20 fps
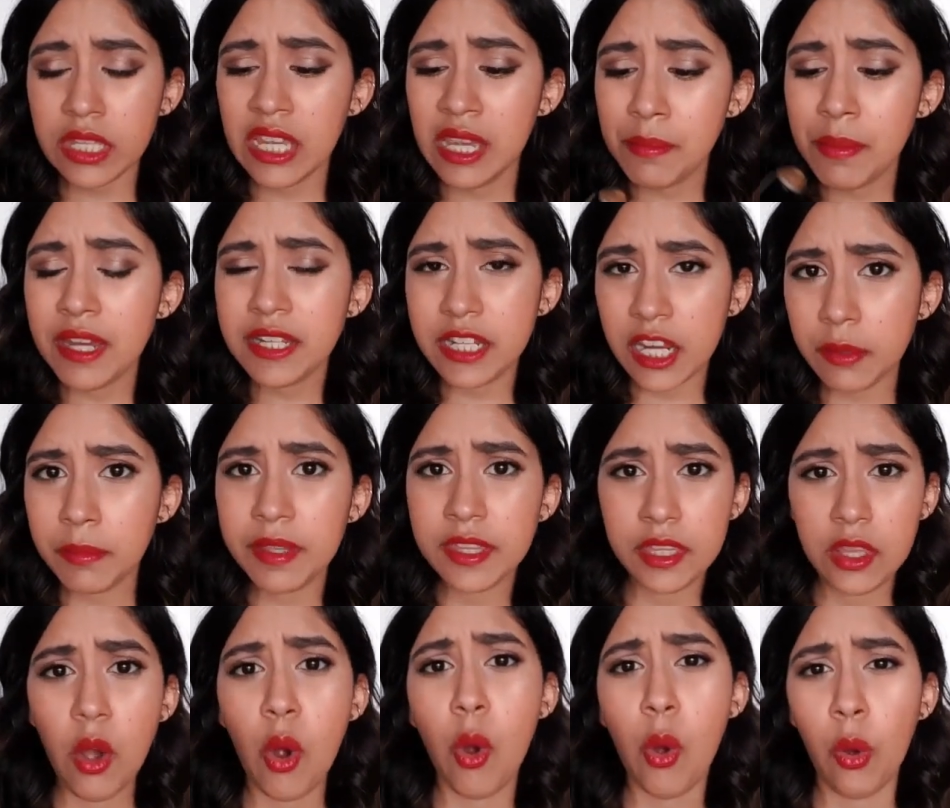it might take me
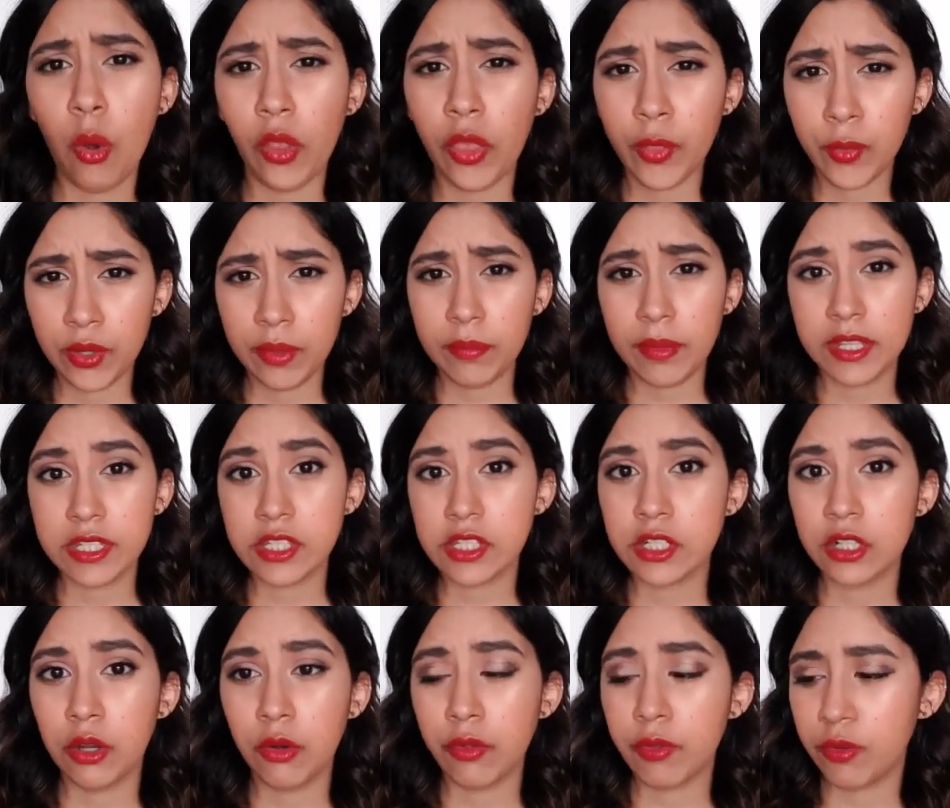the whole 3 months
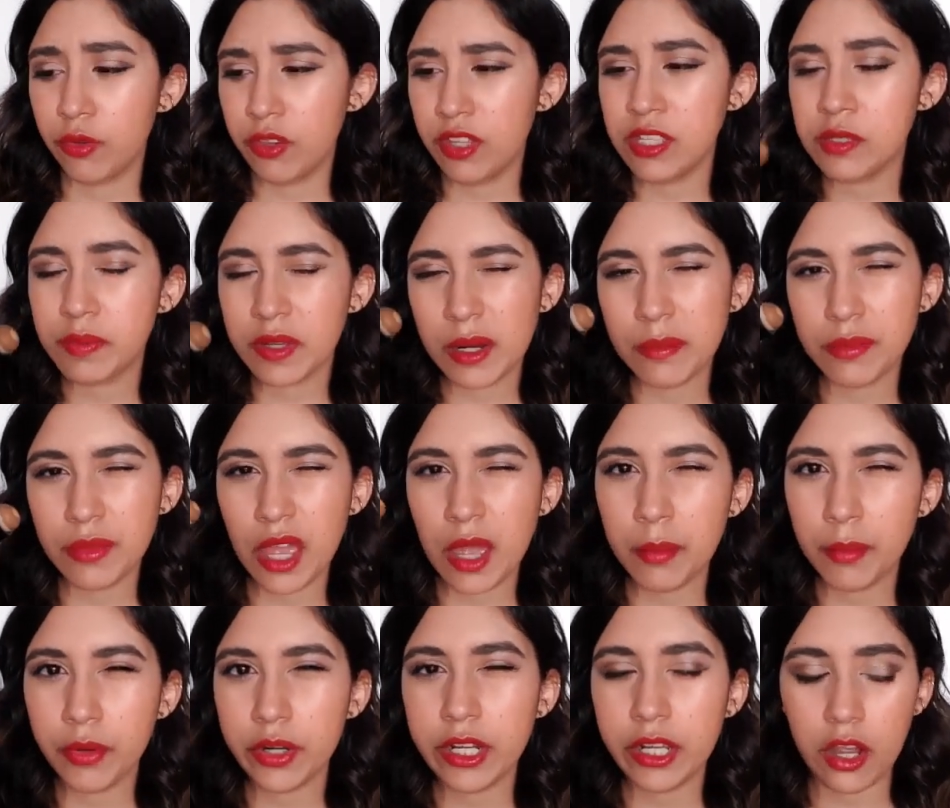to go through this, but
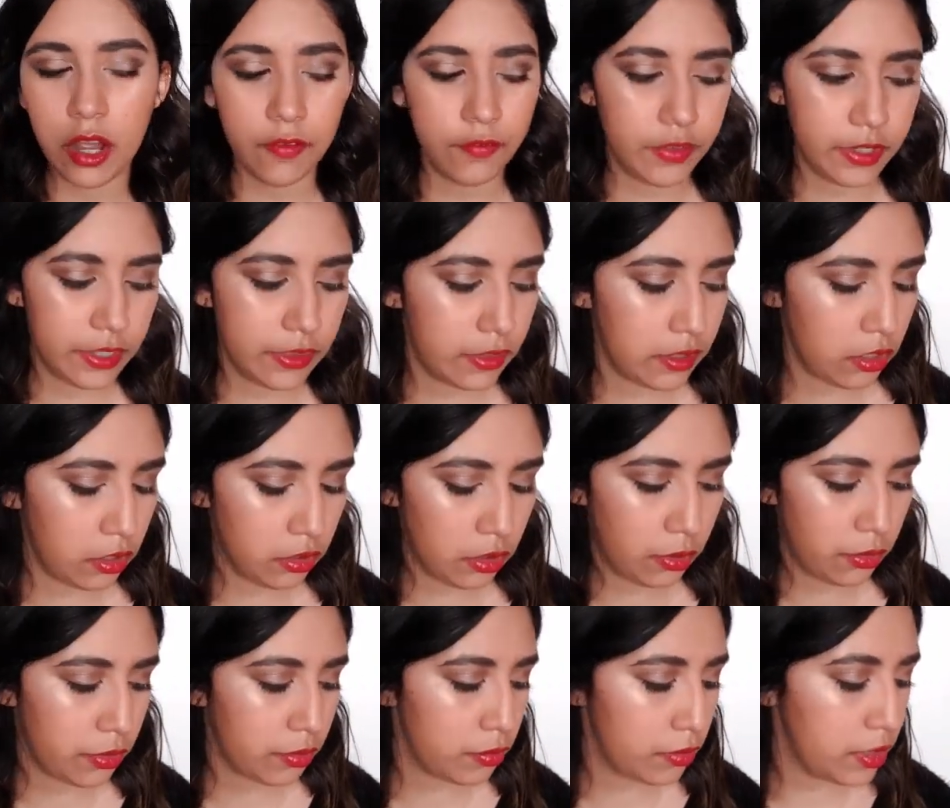I'm pretty confident that I'll
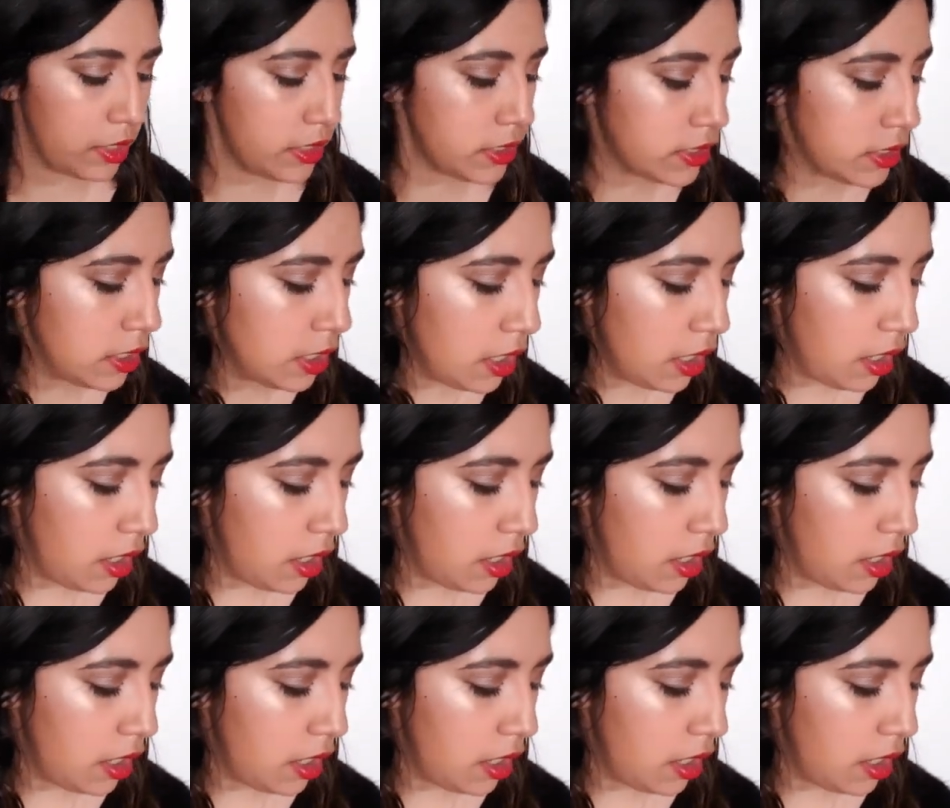go through this.